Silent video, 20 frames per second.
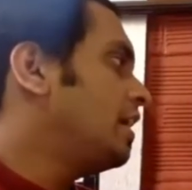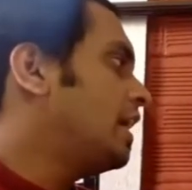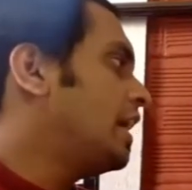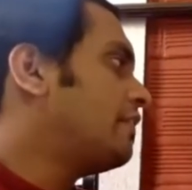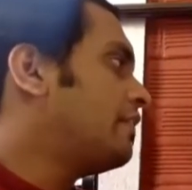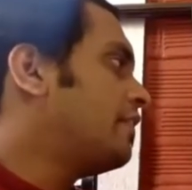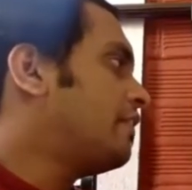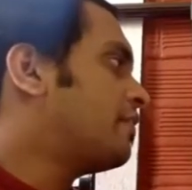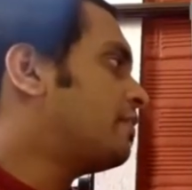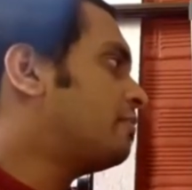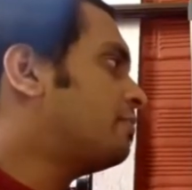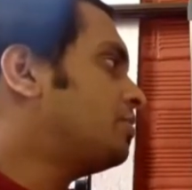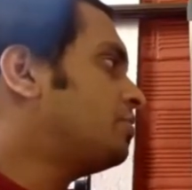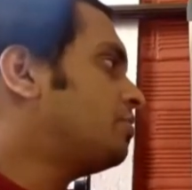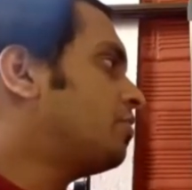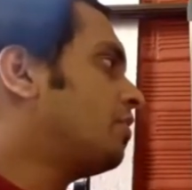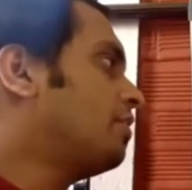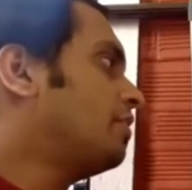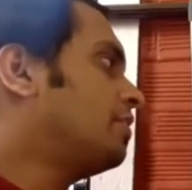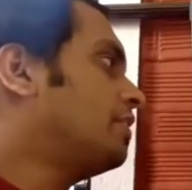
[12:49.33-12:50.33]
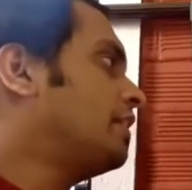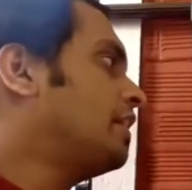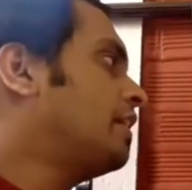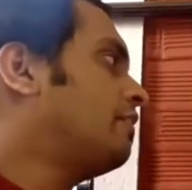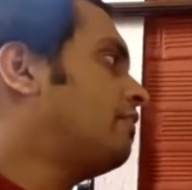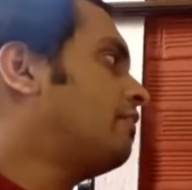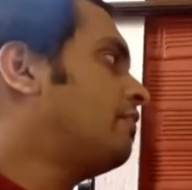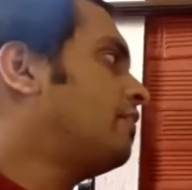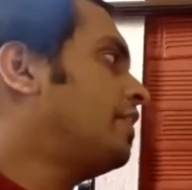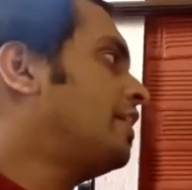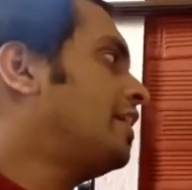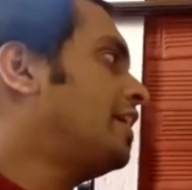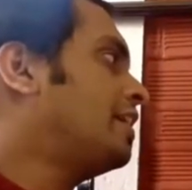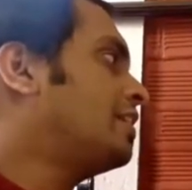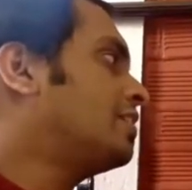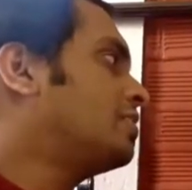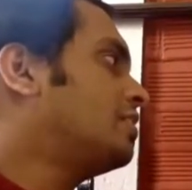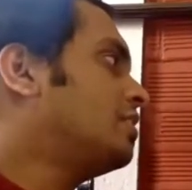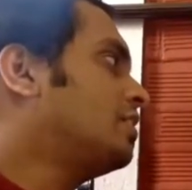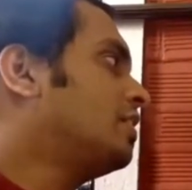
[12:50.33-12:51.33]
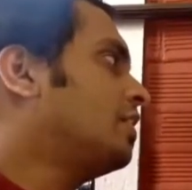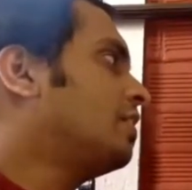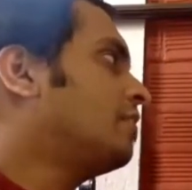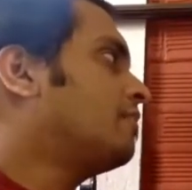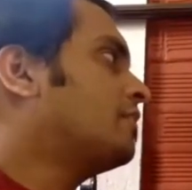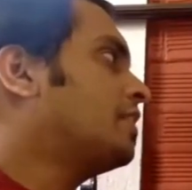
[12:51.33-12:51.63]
Away from the joint, FAC.